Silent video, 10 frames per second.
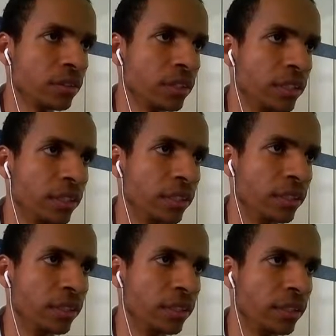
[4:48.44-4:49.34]
and
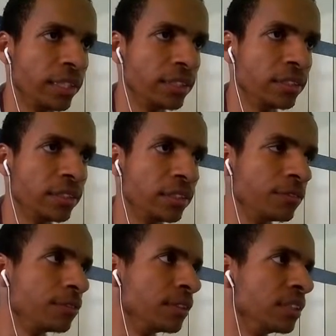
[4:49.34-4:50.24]
let's see
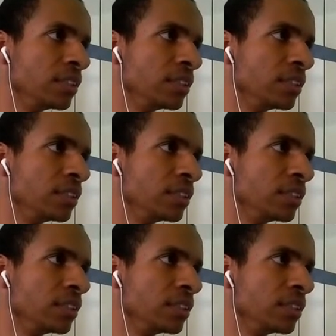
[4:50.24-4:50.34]
if it's